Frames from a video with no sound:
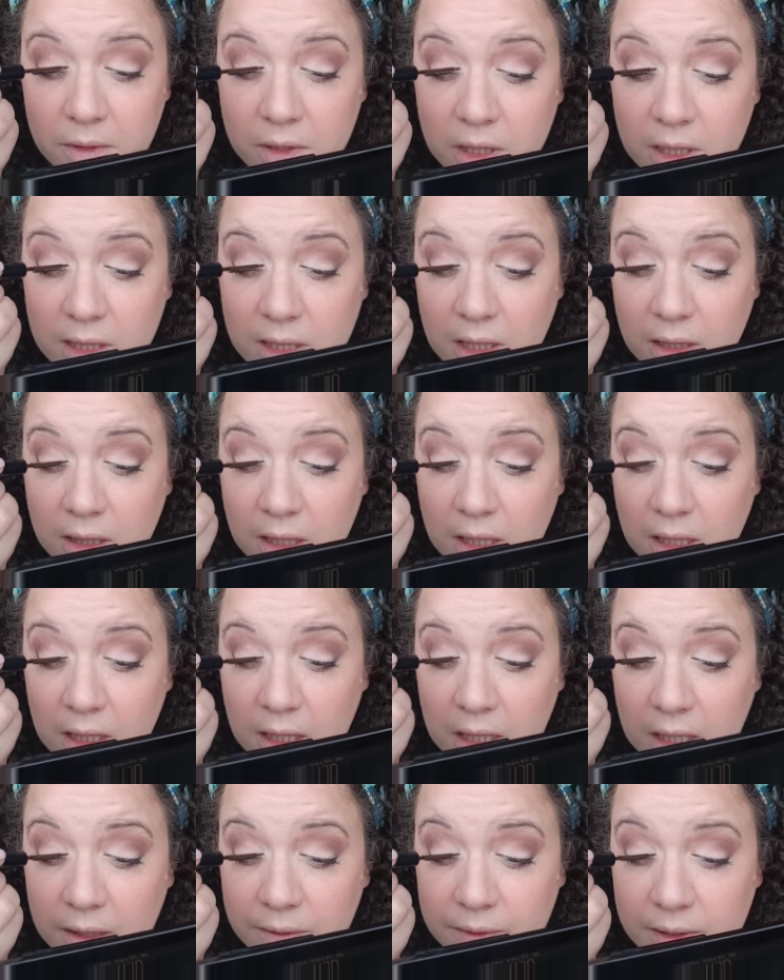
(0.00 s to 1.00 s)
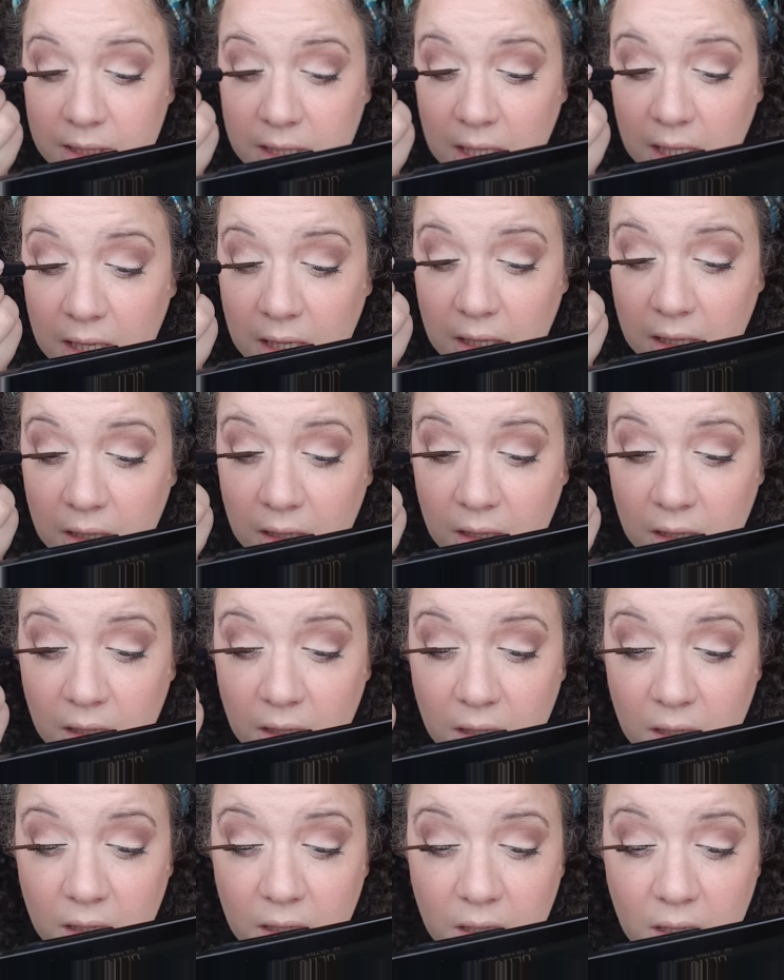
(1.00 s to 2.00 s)
just so that it gives it
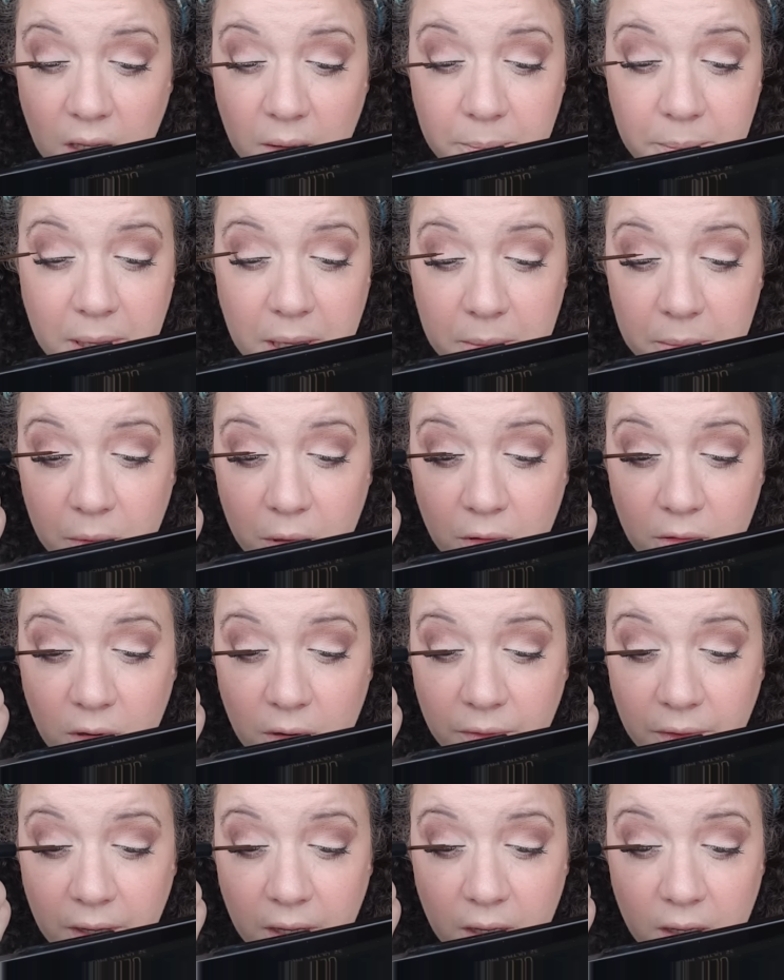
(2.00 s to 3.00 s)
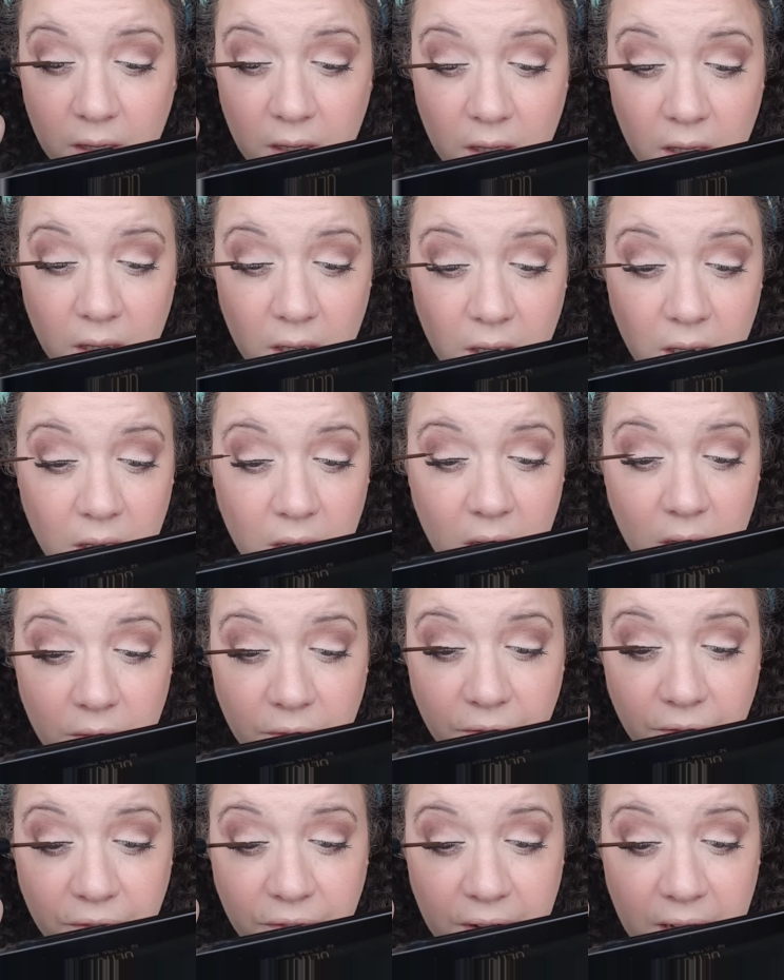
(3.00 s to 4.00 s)
a bit more of a
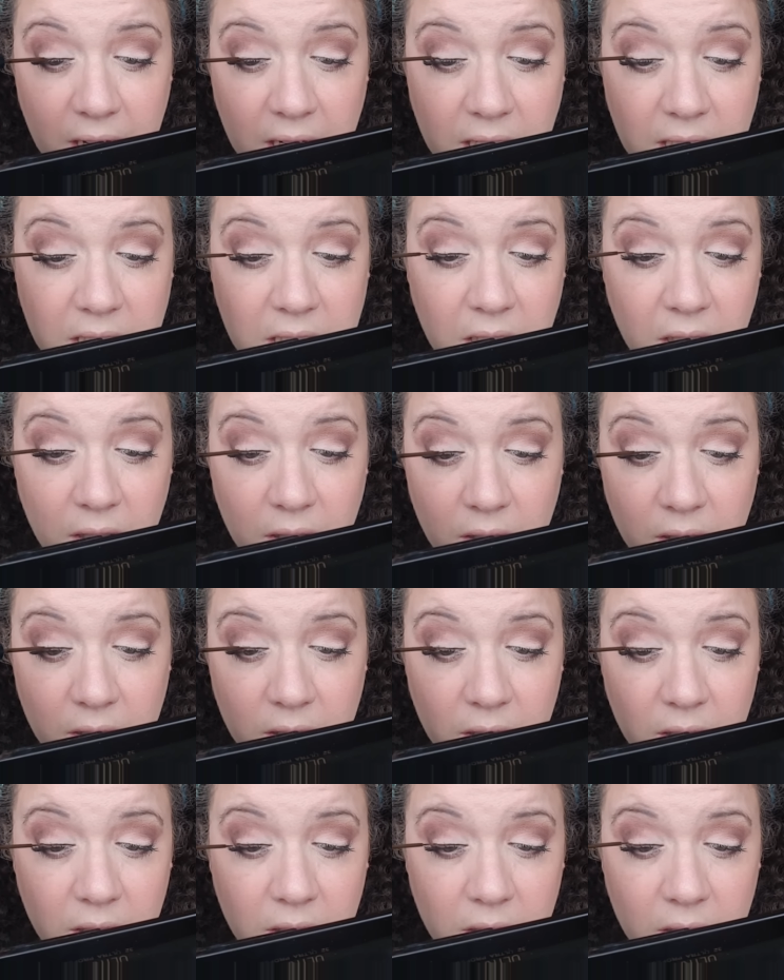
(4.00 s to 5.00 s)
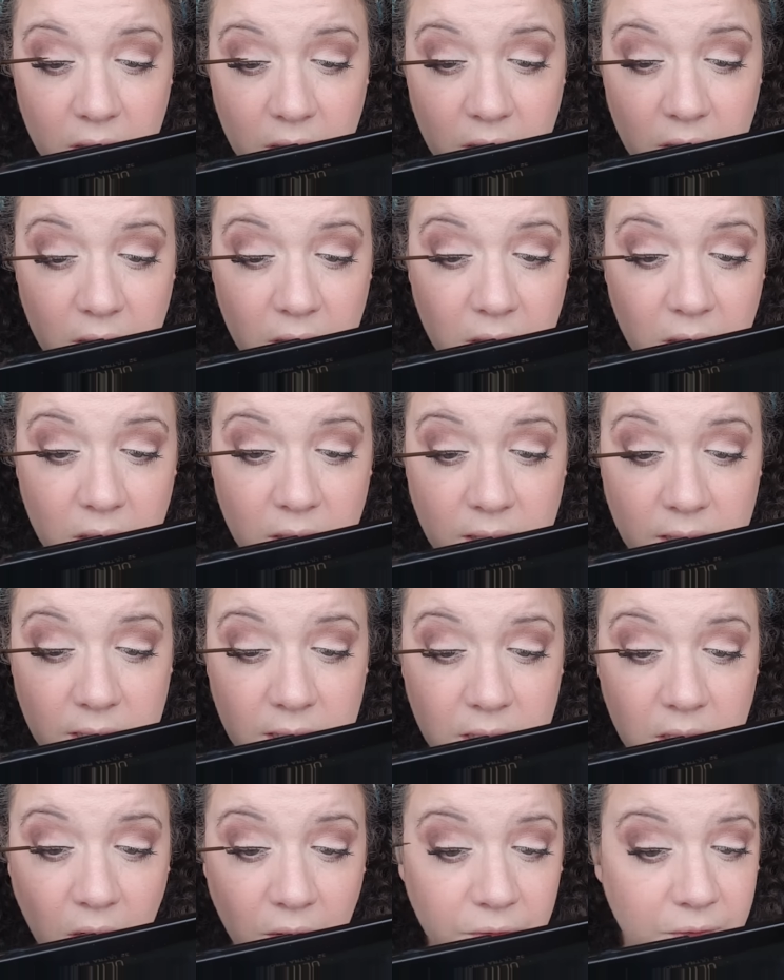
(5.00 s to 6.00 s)
finished look,
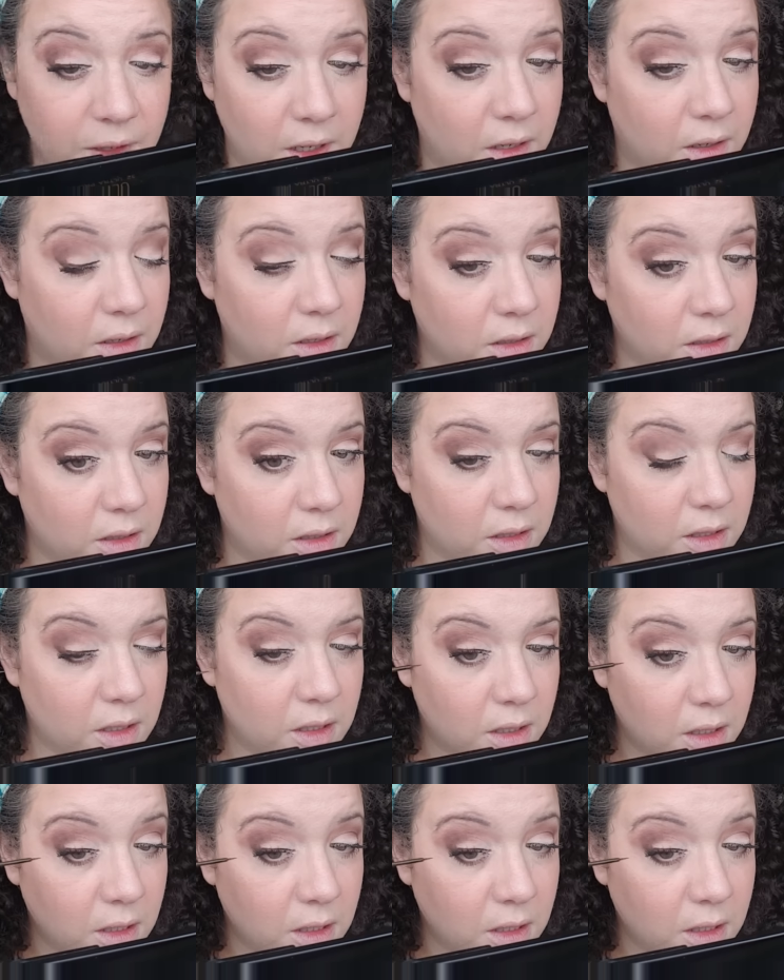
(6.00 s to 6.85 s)
soft look.